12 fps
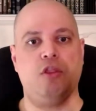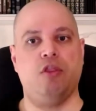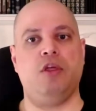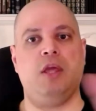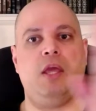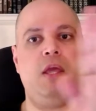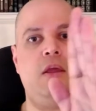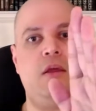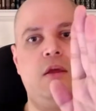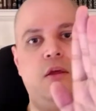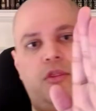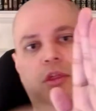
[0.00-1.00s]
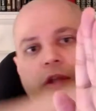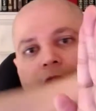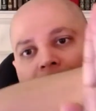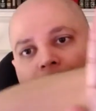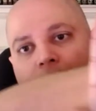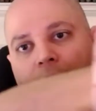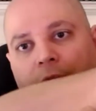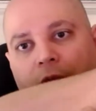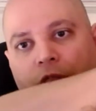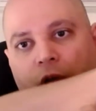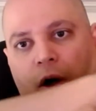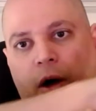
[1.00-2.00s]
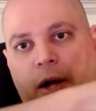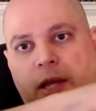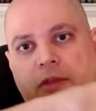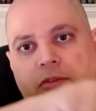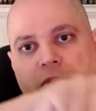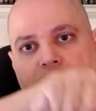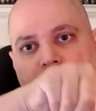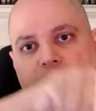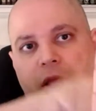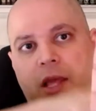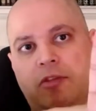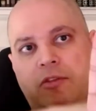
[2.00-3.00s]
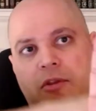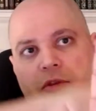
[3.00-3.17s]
the deadline, the hockey stick, isn't